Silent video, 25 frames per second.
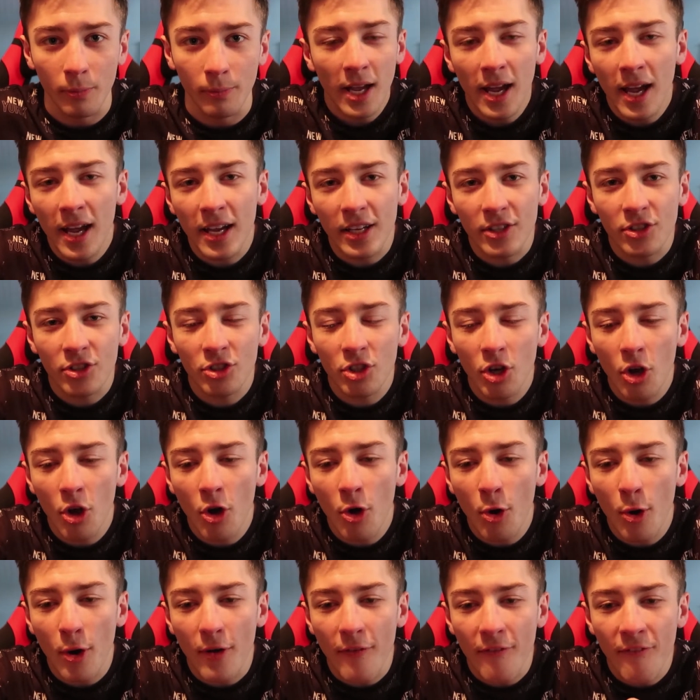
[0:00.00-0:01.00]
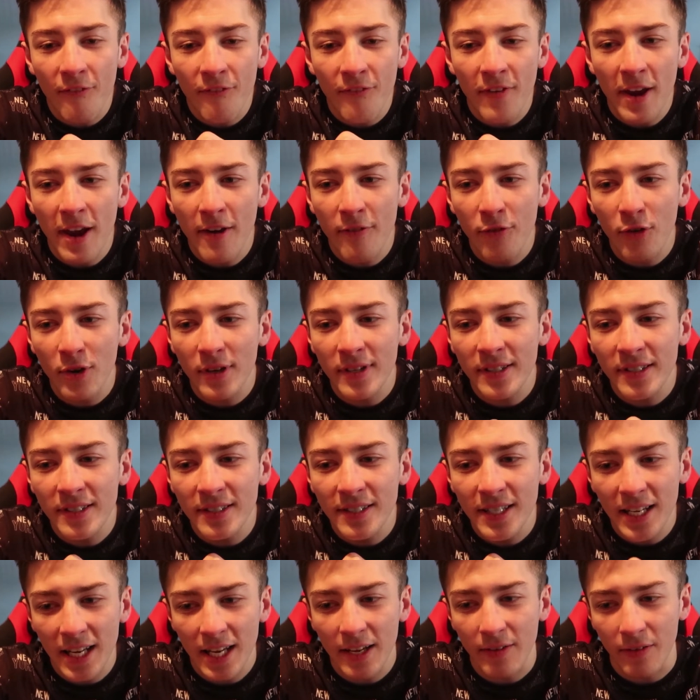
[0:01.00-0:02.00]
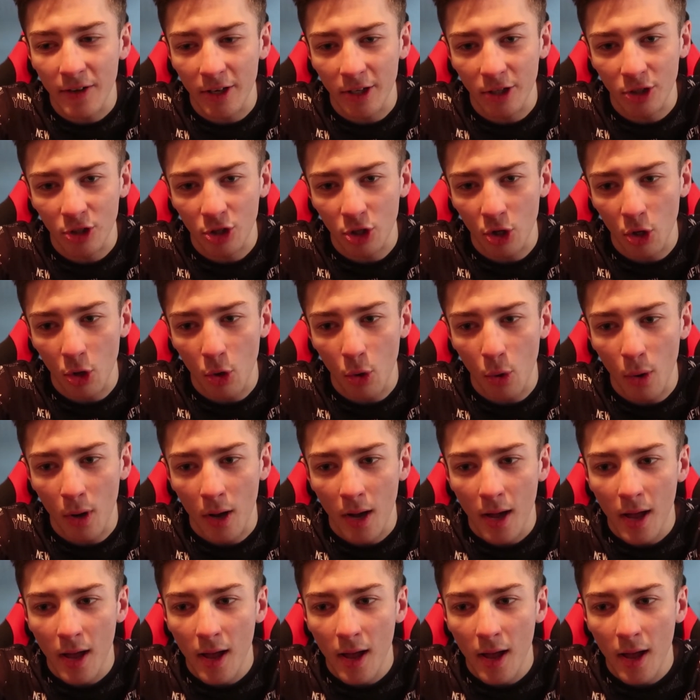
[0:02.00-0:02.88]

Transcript: Okay, so favorite TV show.